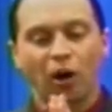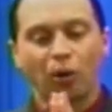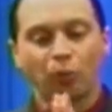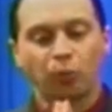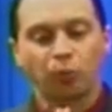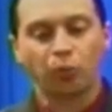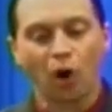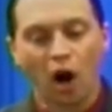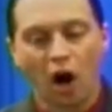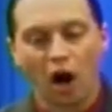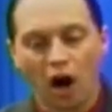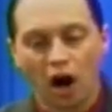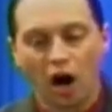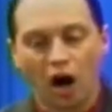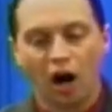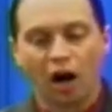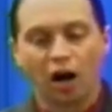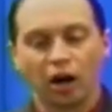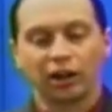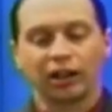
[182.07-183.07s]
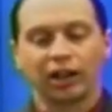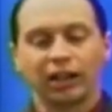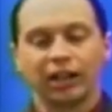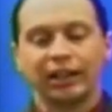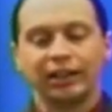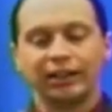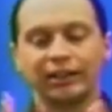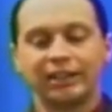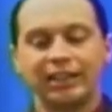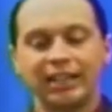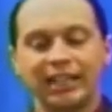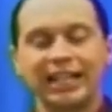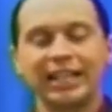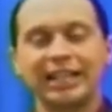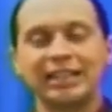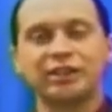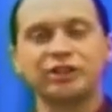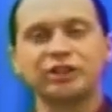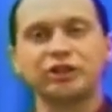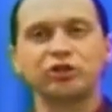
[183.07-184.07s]
are wrong.
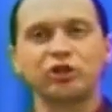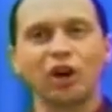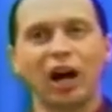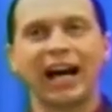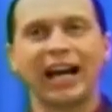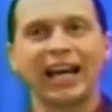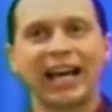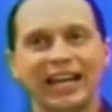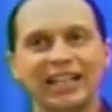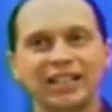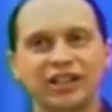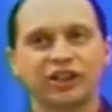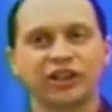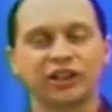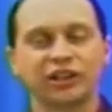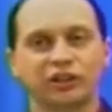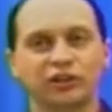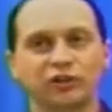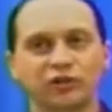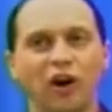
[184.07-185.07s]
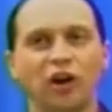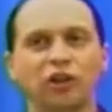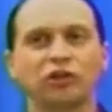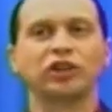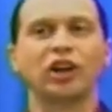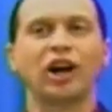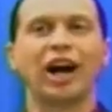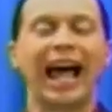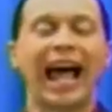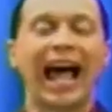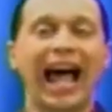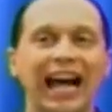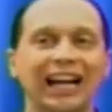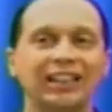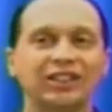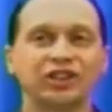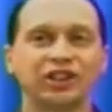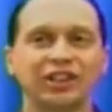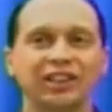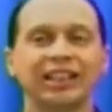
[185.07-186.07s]
These striations, folks, are
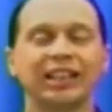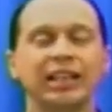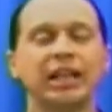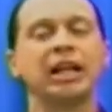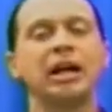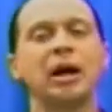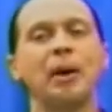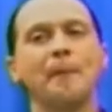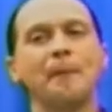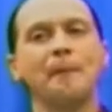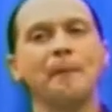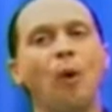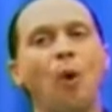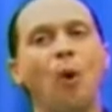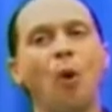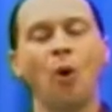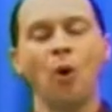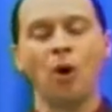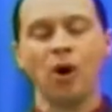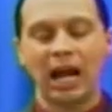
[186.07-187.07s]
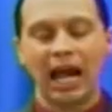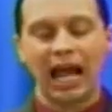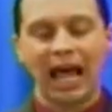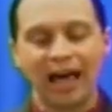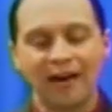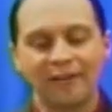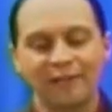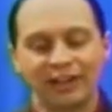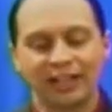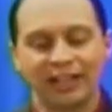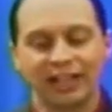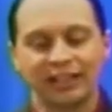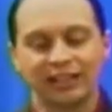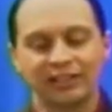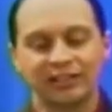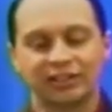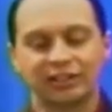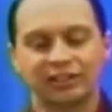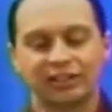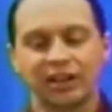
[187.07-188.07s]
actually more
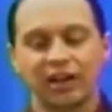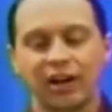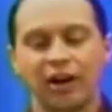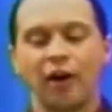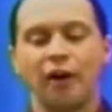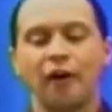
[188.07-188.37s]
evidence